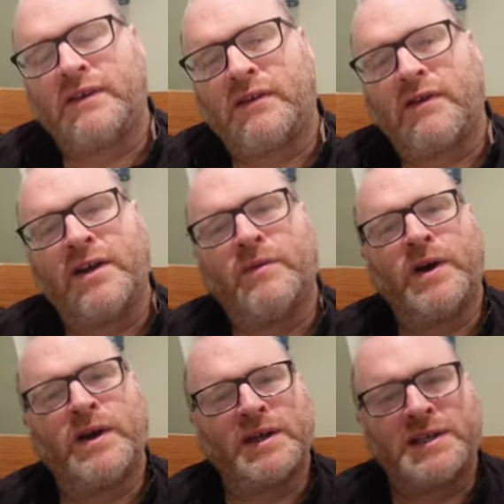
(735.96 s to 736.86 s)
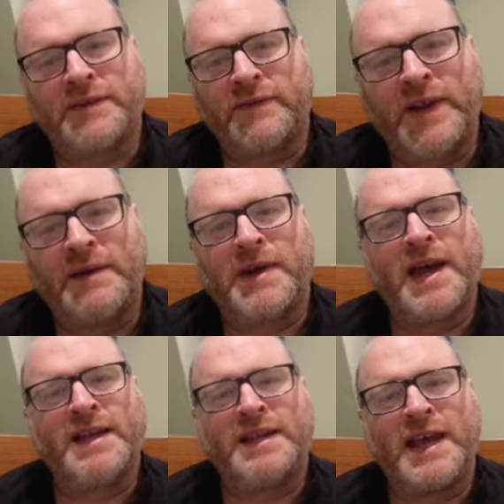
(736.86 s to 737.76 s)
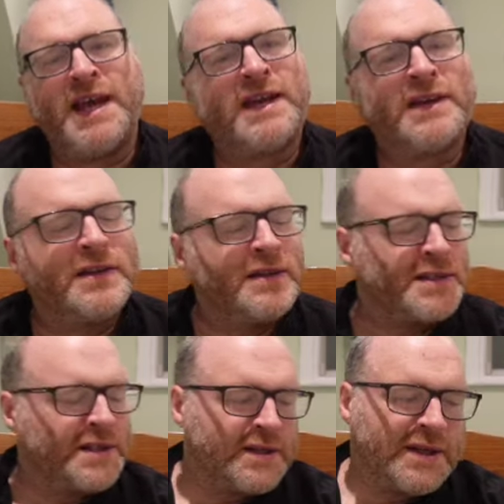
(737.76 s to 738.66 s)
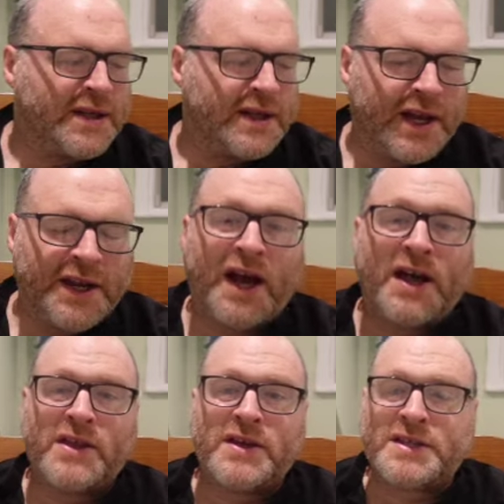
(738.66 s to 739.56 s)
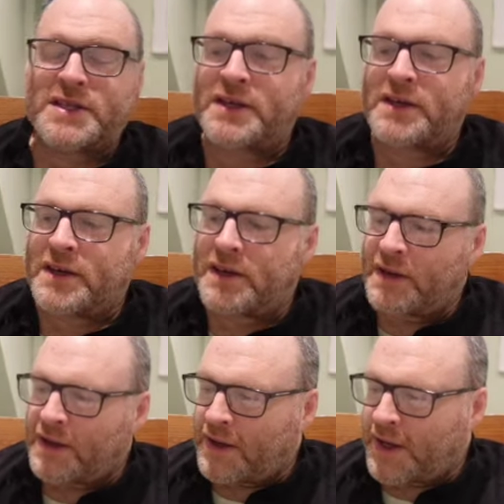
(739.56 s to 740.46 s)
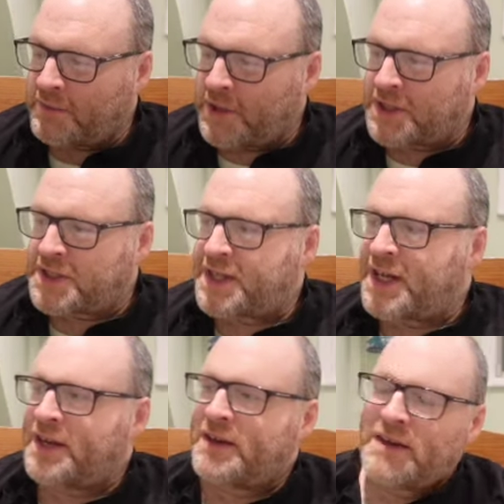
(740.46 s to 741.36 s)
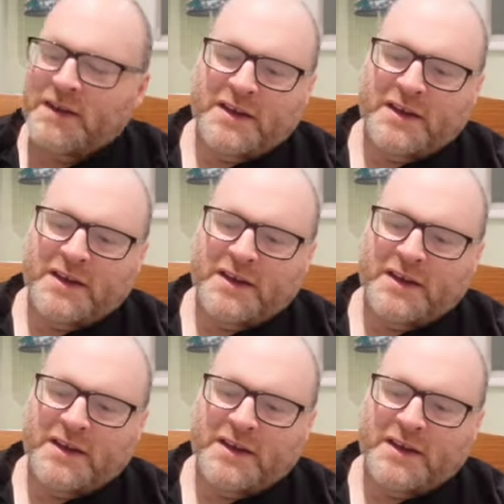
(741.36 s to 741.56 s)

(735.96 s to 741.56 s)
great works of Philip K. Dick and others. You just see,